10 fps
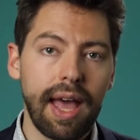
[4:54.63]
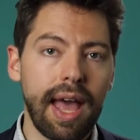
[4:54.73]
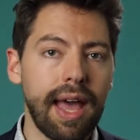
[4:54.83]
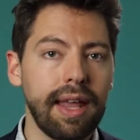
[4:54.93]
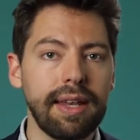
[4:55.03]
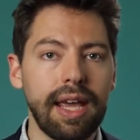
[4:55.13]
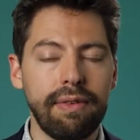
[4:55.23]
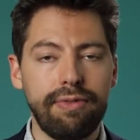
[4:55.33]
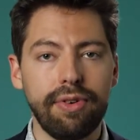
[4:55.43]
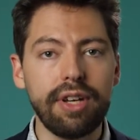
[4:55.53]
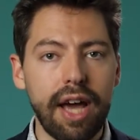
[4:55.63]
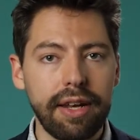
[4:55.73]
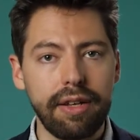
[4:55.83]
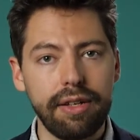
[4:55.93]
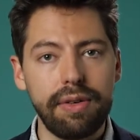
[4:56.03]
And if you're not
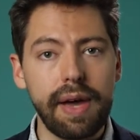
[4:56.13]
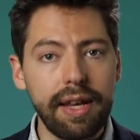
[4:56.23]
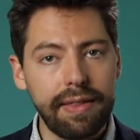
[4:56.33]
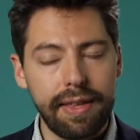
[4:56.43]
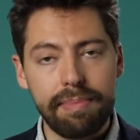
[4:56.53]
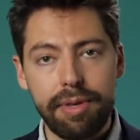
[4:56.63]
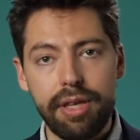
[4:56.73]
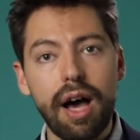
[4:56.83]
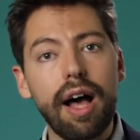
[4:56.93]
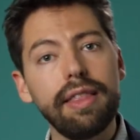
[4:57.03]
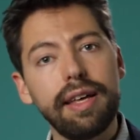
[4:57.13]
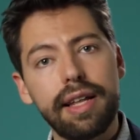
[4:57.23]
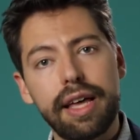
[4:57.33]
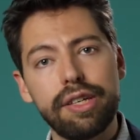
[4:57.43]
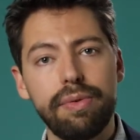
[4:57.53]
going to do anything beyond the
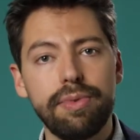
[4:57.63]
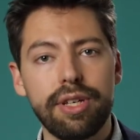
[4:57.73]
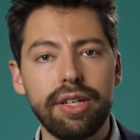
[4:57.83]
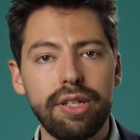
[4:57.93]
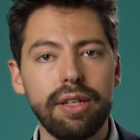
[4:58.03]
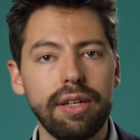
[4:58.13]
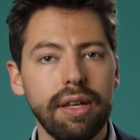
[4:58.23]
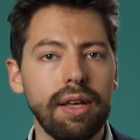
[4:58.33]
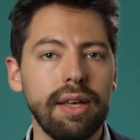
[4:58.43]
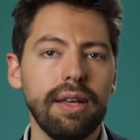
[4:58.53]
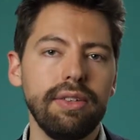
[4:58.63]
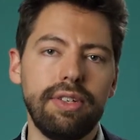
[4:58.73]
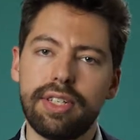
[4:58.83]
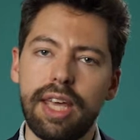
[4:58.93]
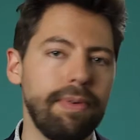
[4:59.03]
classroom session,
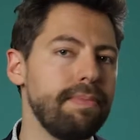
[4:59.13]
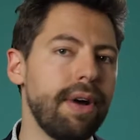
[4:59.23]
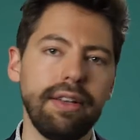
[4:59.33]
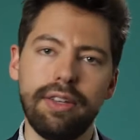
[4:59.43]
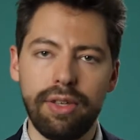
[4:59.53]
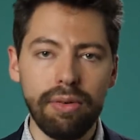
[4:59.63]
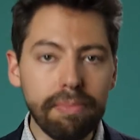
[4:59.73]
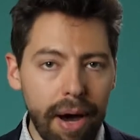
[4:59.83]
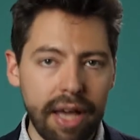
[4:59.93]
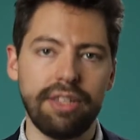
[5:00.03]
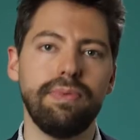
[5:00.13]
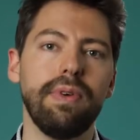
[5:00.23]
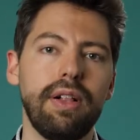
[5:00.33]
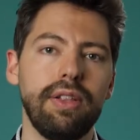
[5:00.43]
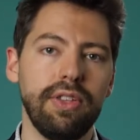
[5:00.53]
just keep in mind, you might as
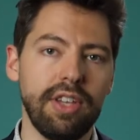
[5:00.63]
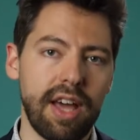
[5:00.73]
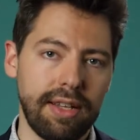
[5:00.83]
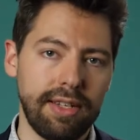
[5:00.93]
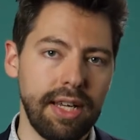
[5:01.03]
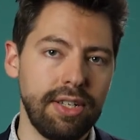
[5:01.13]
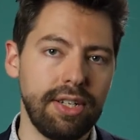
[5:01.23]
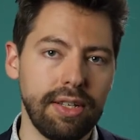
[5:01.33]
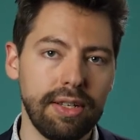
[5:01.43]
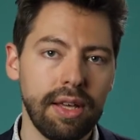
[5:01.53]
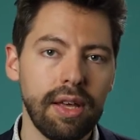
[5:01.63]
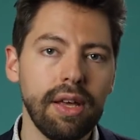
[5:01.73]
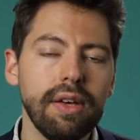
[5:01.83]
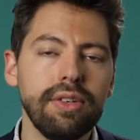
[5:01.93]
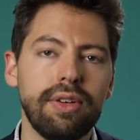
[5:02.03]
well not teach it.
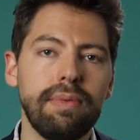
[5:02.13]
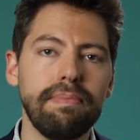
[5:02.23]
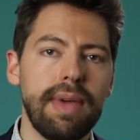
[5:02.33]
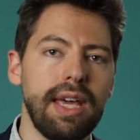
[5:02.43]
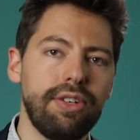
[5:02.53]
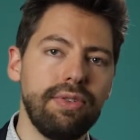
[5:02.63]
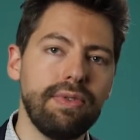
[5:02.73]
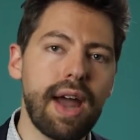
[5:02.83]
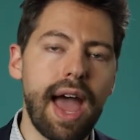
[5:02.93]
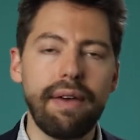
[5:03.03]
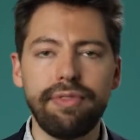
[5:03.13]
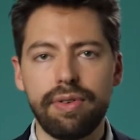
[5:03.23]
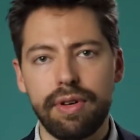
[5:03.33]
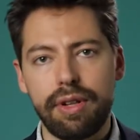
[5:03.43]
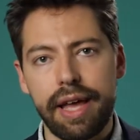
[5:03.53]
So make sure
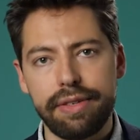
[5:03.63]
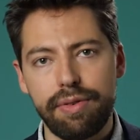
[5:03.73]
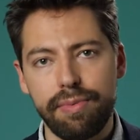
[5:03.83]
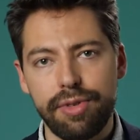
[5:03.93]
after a classroom